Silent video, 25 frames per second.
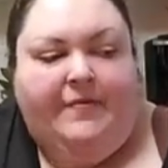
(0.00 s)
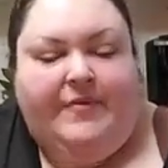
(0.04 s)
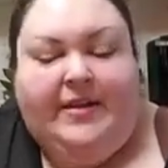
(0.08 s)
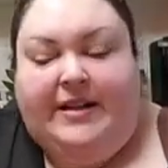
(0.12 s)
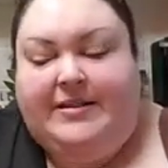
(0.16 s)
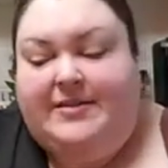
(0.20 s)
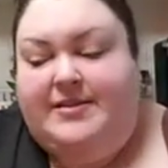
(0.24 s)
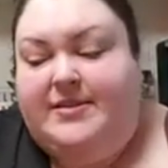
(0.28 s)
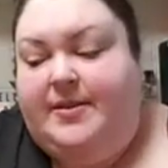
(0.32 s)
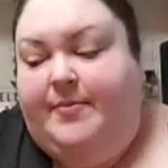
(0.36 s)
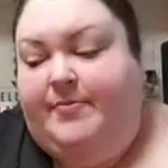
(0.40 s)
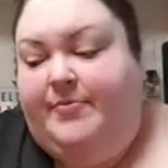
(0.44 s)

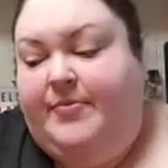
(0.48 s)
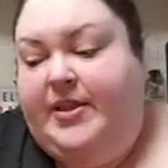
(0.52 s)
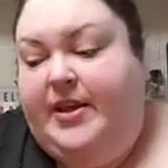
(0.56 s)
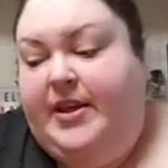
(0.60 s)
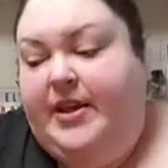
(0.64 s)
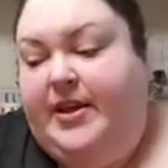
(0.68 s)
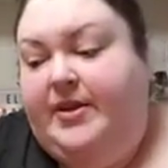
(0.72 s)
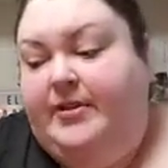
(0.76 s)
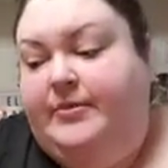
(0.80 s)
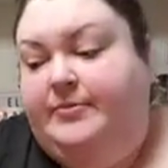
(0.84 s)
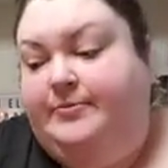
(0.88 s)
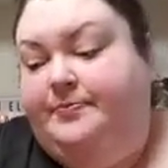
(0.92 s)
That's
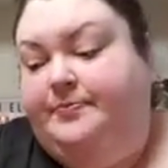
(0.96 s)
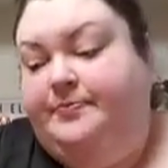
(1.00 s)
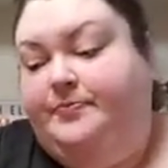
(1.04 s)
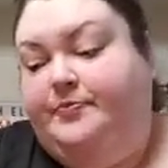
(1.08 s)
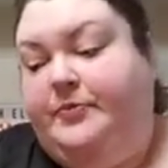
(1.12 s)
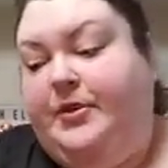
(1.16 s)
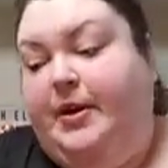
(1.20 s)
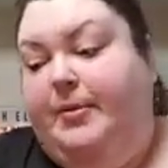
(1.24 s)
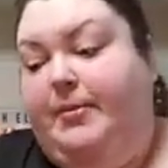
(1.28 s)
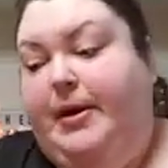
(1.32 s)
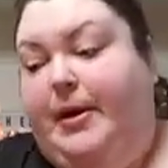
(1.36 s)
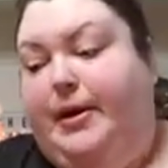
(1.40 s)
something
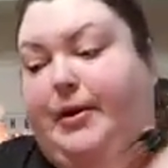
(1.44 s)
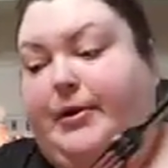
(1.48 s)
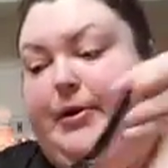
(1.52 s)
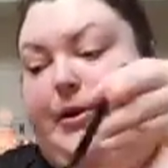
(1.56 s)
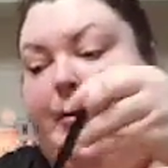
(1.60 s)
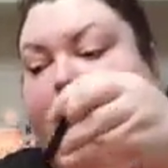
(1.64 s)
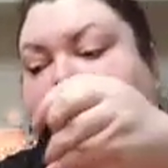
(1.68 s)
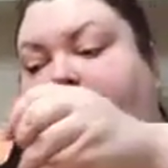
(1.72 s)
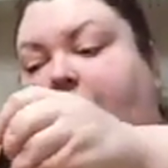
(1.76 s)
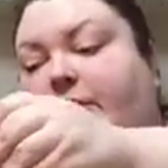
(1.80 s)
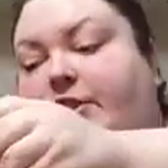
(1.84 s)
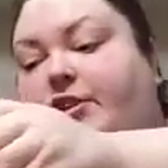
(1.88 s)

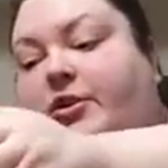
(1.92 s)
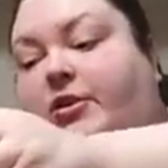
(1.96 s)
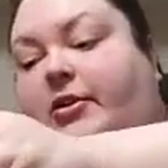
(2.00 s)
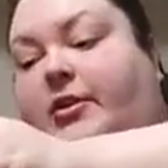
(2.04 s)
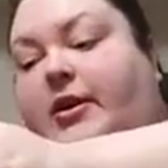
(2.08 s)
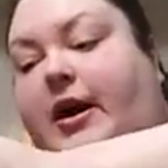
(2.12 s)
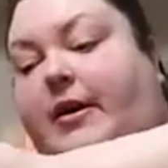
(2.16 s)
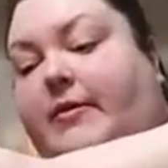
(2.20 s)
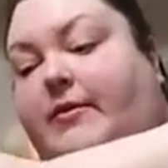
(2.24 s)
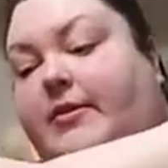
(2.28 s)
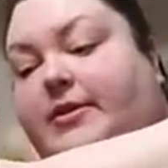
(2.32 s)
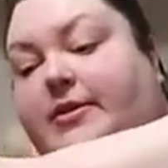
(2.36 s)
apparently
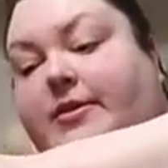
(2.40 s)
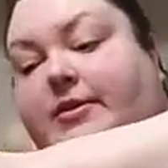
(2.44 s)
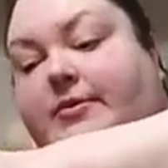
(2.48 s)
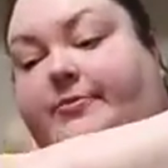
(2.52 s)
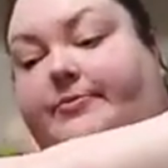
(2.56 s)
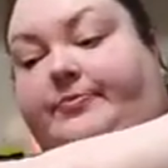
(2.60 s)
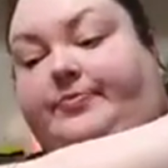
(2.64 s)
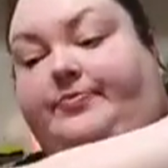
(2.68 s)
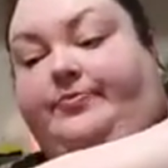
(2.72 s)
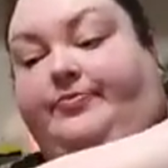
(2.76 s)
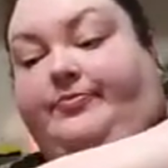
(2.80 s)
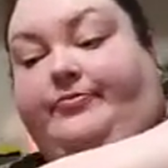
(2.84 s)
racial. I
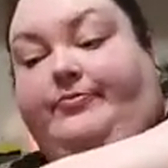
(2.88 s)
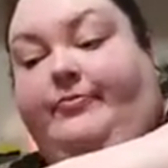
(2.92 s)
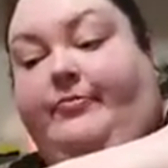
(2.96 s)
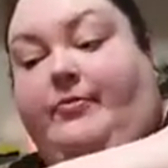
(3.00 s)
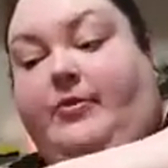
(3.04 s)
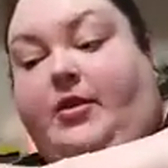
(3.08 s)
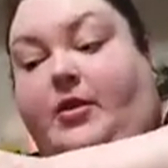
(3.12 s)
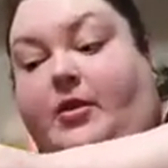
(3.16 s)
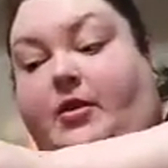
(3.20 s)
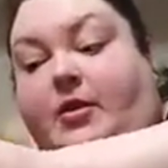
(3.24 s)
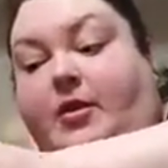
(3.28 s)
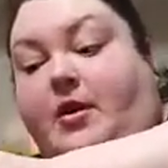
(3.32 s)

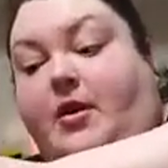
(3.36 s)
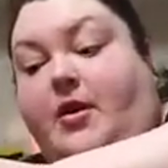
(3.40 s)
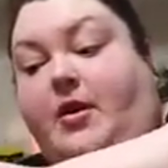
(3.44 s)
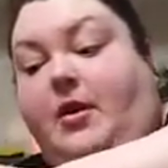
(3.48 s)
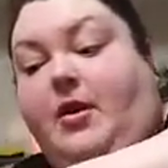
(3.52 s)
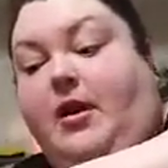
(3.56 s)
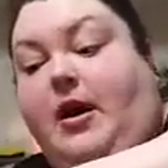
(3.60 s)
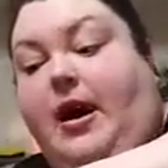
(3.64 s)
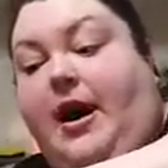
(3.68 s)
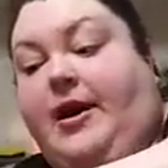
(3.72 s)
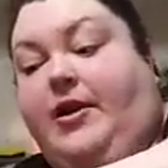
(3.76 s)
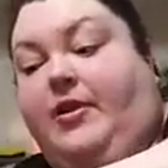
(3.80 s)

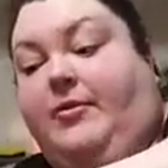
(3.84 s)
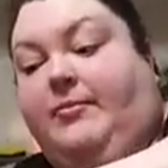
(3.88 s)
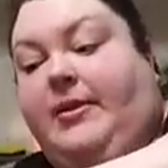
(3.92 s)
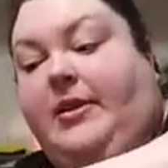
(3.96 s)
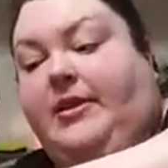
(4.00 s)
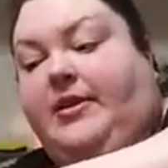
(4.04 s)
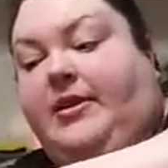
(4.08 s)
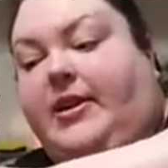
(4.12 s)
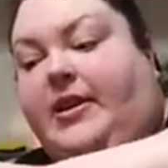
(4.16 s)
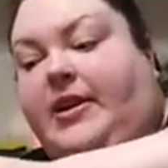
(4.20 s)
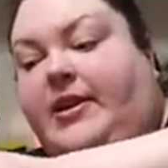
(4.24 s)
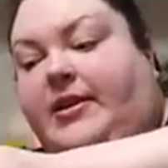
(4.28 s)
don't
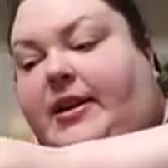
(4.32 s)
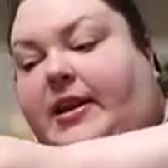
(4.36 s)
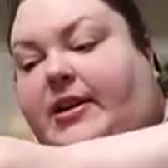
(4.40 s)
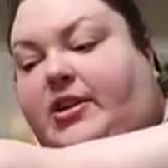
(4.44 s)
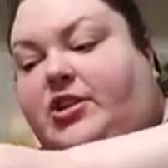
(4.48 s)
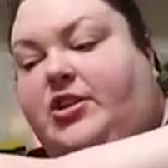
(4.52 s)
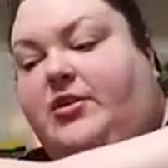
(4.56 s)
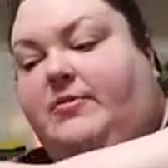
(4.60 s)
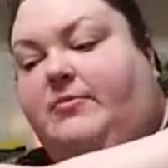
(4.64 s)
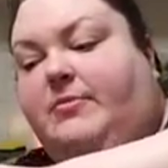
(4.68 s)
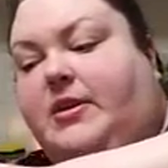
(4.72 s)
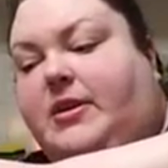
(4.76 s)
make the
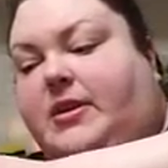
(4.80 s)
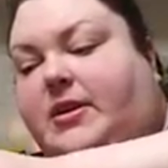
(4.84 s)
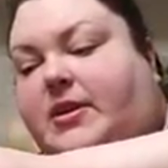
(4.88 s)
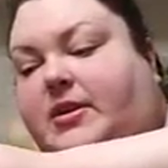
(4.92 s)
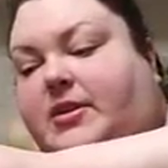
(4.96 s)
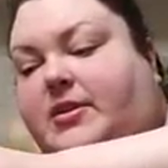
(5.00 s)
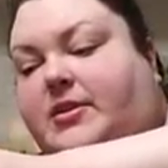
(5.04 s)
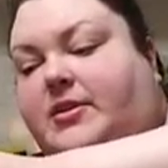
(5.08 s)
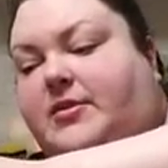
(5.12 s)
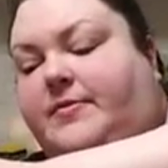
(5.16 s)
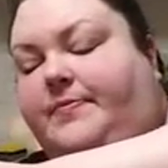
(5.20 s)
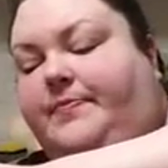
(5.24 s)
connection
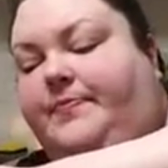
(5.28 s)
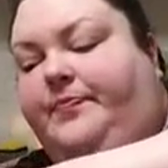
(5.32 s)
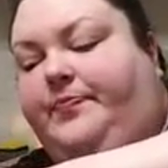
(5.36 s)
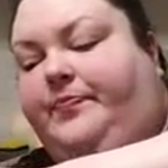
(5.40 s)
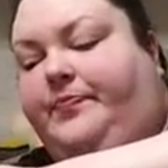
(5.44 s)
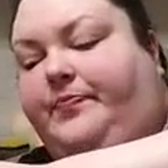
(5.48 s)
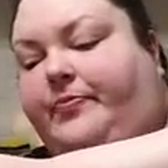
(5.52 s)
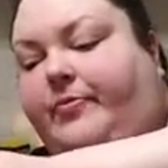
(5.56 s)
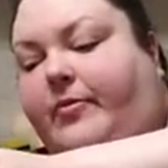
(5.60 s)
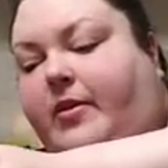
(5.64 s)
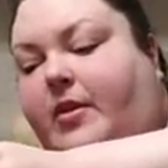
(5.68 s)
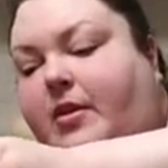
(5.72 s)
because
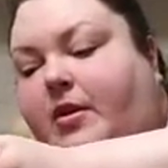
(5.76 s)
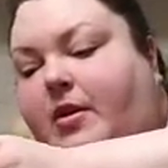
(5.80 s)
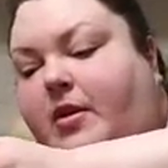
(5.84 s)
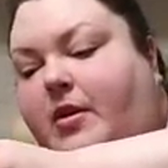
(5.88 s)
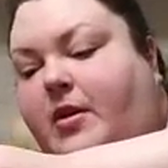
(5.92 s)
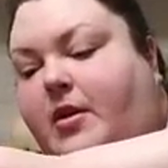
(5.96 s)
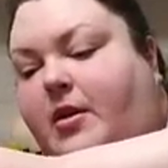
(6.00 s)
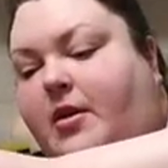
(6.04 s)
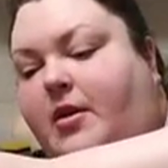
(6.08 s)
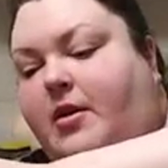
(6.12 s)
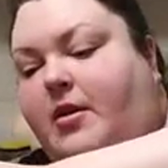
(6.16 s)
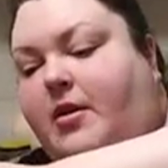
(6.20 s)

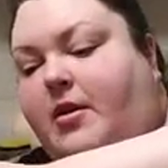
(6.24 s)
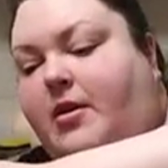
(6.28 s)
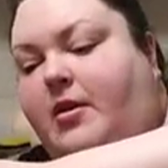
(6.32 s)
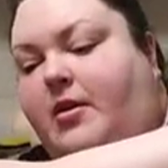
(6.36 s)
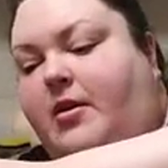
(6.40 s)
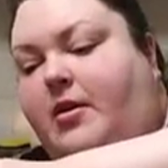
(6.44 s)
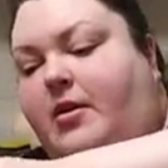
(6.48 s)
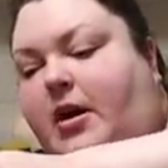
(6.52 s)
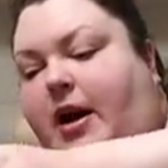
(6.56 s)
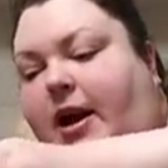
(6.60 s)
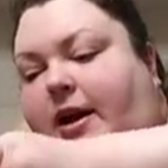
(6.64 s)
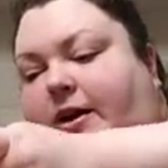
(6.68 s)

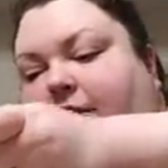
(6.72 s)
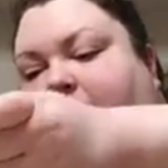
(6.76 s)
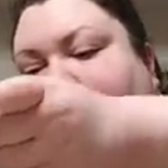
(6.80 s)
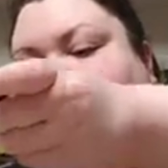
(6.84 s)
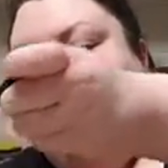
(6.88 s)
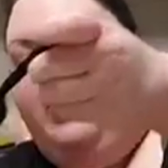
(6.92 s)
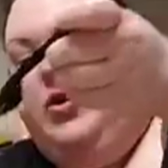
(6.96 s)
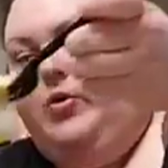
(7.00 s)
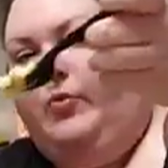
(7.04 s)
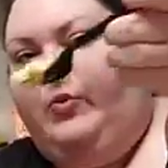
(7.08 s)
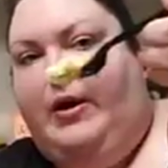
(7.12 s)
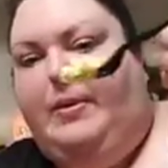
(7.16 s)
I know
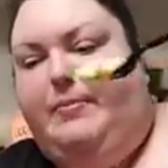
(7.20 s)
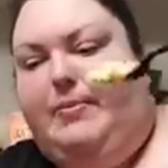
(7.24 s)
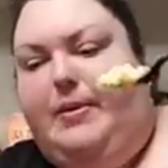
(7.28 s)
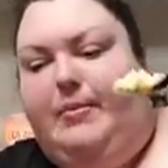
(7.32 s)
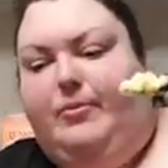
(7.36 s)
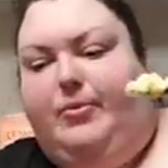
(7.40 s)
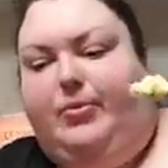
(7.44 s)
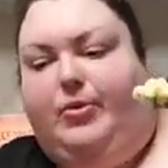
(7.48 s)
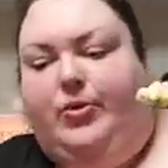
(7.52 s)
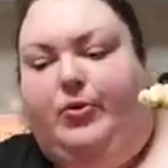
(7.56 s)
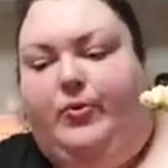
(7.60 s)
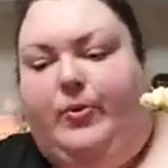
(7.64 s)
more white
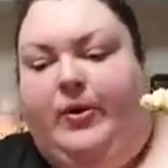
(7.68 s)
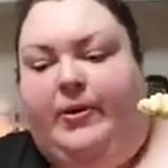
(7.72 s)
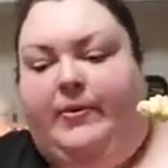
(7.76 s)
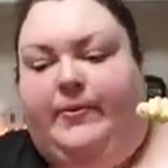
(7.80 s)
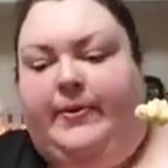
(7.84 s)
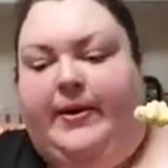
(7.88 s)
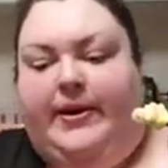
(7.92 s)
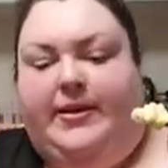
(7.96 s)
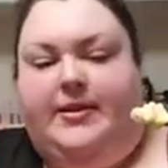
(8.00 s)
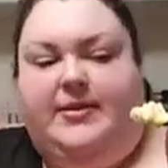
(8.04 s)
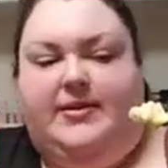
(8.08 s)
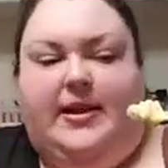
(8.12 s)
people who wear
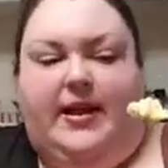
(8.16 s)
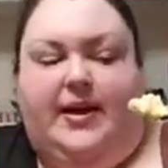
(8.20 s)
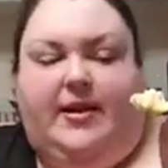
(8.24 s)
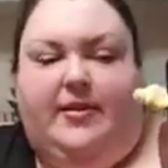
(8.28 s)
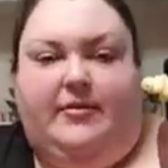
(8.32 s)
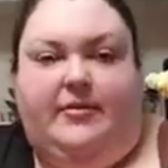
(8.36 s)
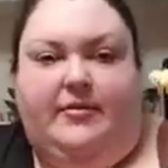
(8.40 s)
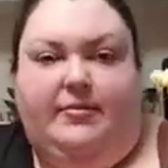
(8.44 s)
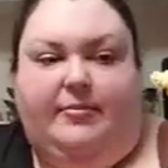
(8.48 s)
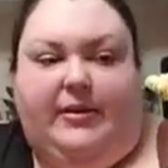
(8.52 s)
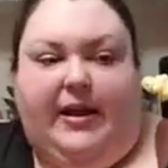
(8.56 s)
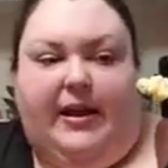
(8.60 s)
wigs
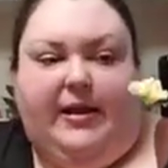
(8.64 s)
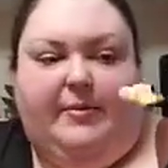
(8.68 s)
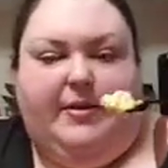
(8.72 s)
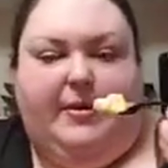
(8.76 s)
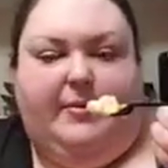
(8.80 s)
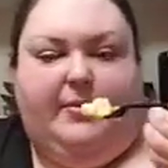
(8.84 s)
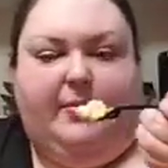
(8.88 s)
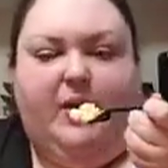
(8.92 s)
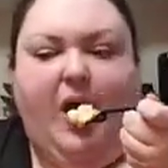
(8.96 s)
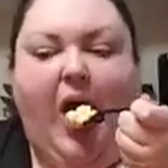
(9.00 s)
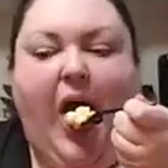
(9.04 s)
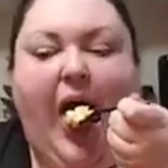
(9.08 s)
than black
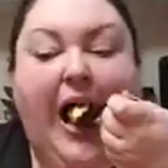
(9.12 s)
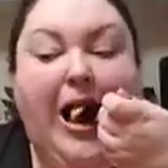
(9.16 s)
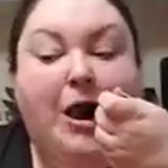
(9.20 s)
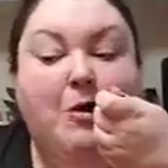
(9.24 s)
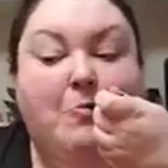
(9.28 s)
people.